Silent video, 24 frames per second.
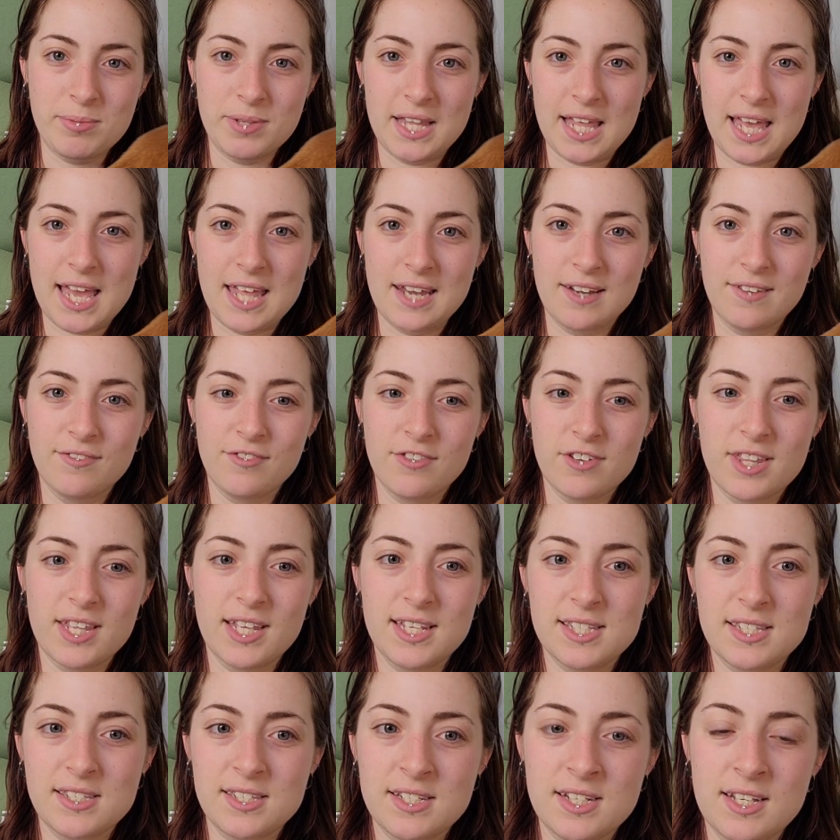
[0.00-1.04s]
plan for
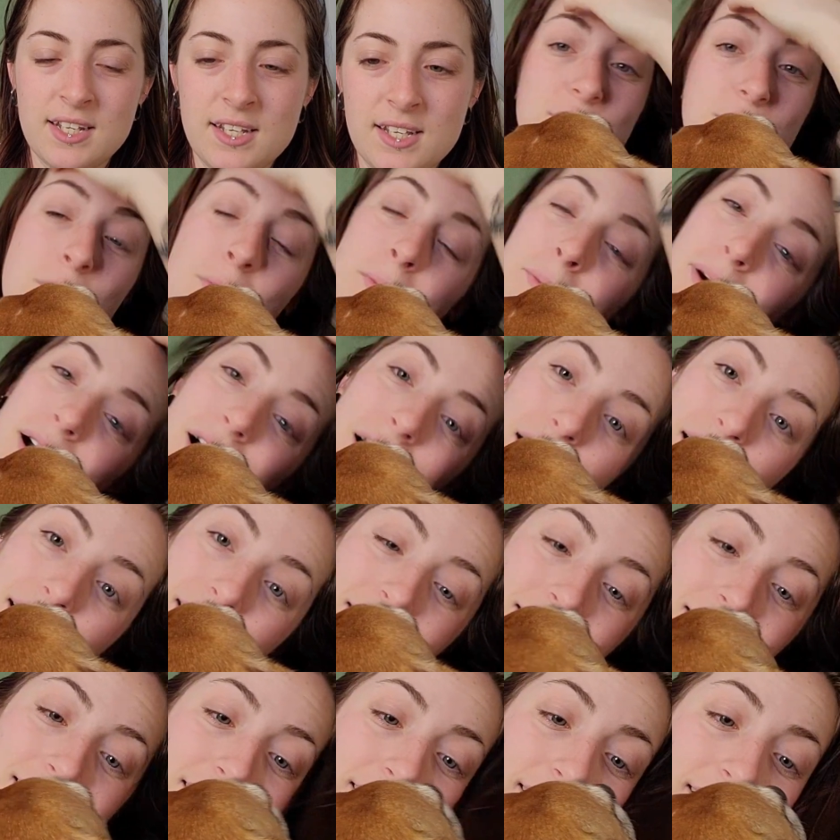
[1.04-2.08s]
this. Do you
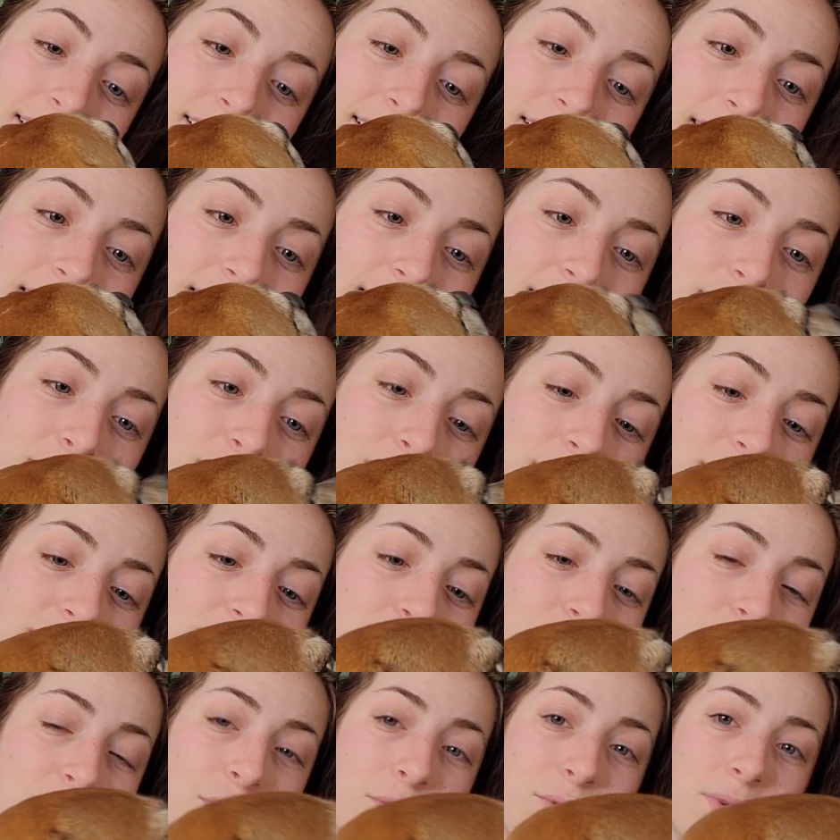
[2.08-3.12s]
mind? What are
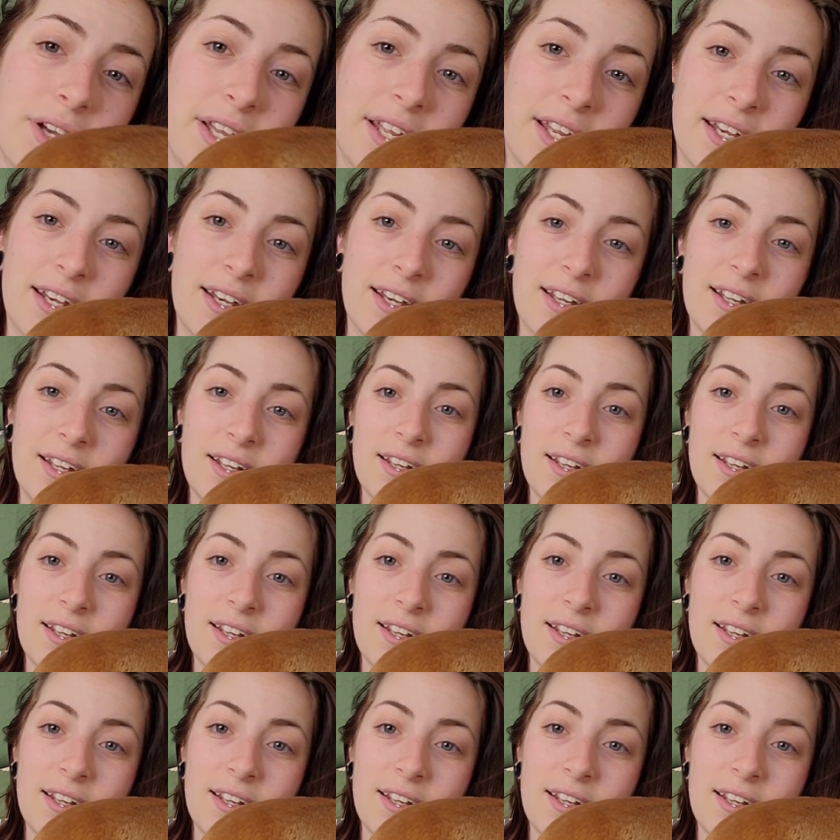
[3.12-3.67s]
you doing?